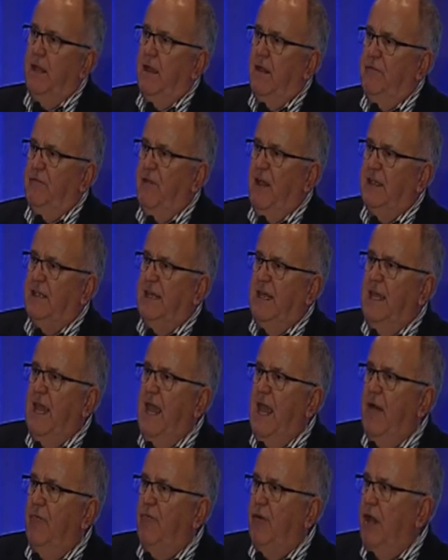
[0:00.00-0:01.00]
affecting
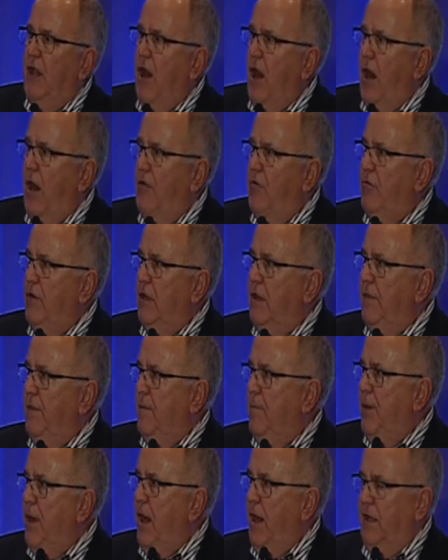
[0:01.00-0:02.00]
every artery in the
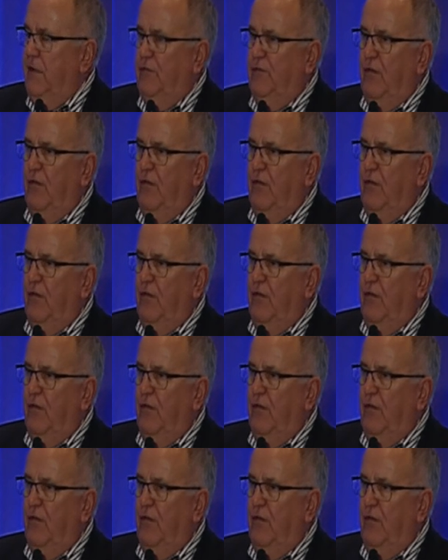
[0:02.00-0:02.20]
body.